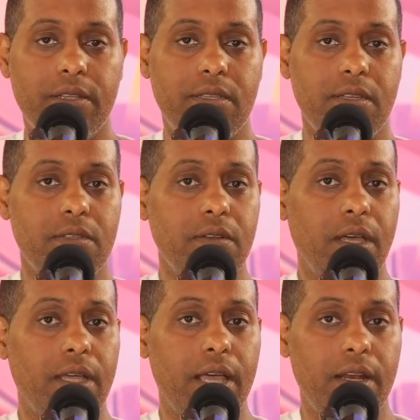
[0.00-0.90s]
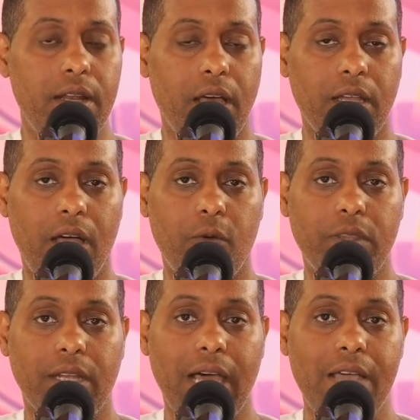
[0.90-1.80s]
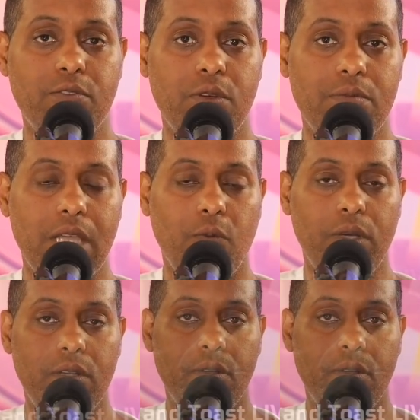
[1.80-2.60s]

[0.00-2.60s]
uncensored, unedited, along with the live streams that we